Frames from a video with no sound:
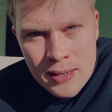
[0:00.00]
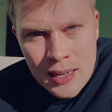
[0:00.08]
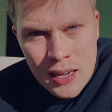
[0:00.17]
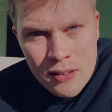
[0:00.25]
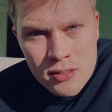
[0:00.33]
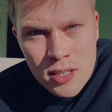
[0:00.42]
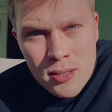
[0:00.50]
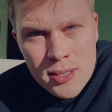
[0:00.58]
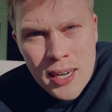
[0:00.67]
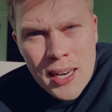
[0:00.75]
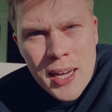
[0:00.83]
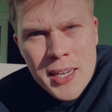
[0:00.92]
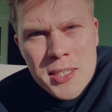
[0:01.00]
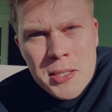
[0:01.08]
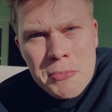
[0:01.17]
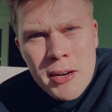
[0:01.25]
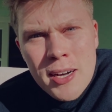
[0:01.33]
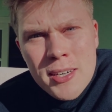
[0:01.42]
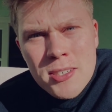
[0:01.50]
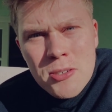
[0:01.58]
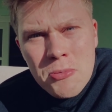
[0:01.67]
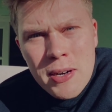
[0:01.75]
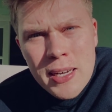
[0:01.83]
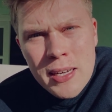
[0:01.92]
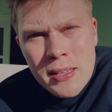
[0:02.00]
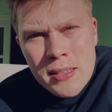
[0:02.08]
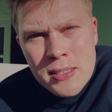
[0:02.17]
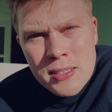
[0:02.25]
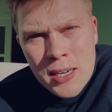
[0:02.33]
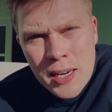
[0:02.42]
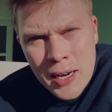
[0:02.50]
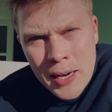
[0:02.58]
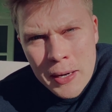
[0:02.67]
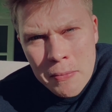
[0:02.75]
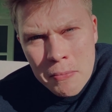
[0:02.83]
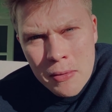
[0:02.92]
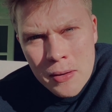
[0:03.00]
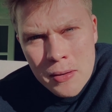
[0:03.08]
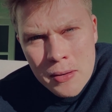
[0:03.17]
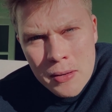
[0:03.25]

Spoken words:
have no delight to pass away the time,